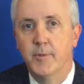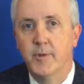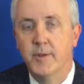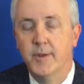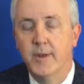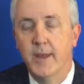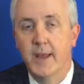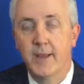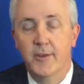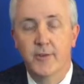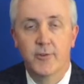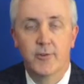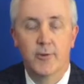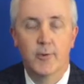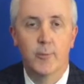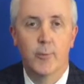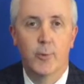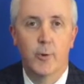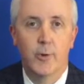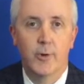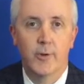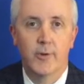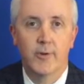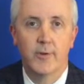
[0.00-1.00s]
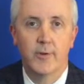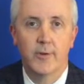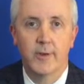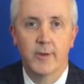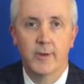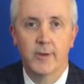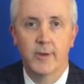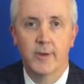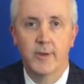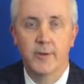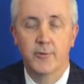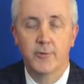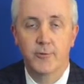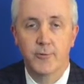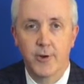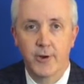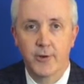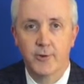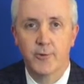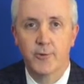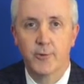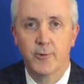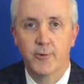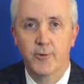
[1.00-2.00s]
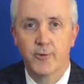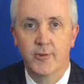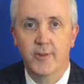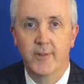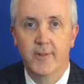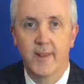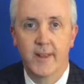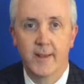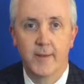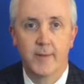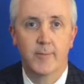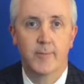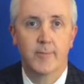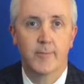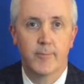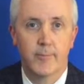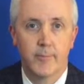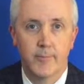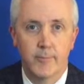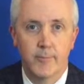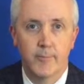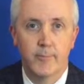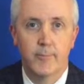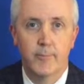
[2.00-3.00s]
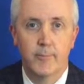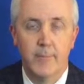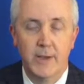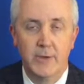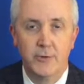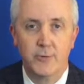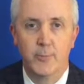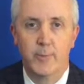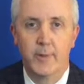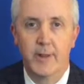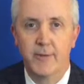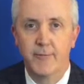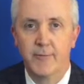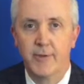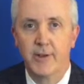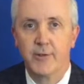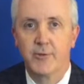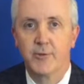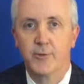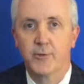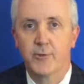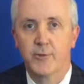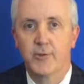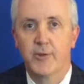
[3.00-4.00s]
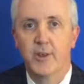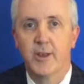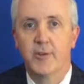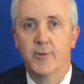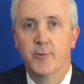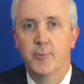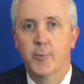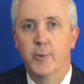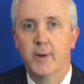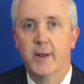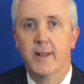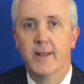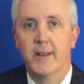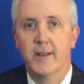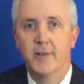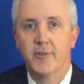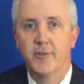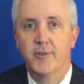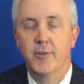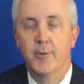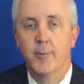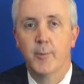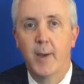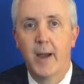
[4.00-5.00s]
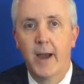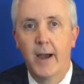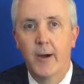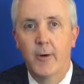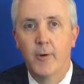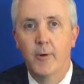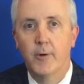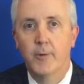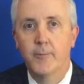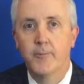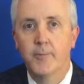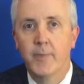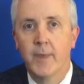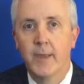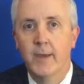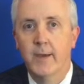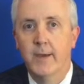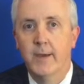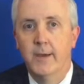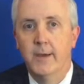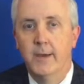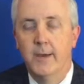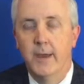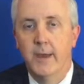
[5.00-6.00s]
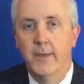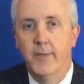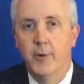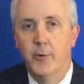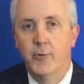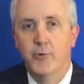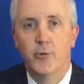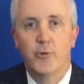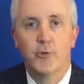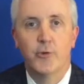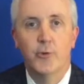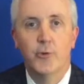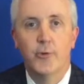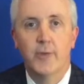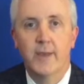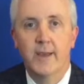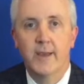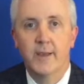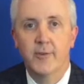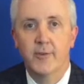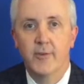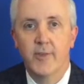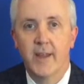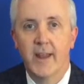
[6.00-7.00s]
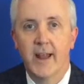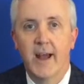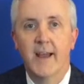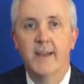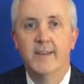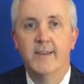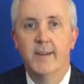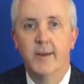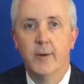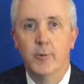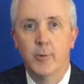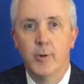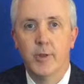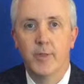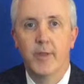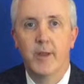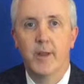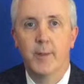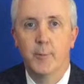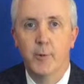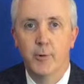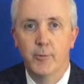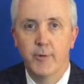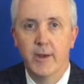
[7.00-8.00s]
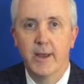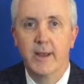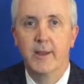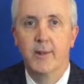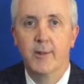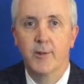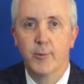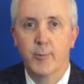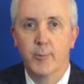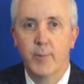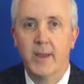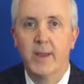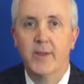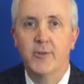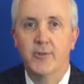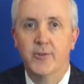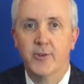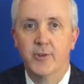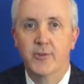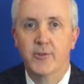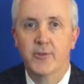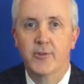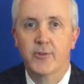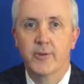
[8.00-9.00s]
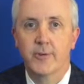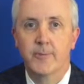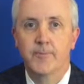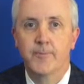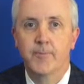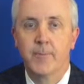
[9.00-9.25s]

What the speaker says: next to important structures like major blood vessels as well as the bowel, and those are two things that I deal with on a more regular basis.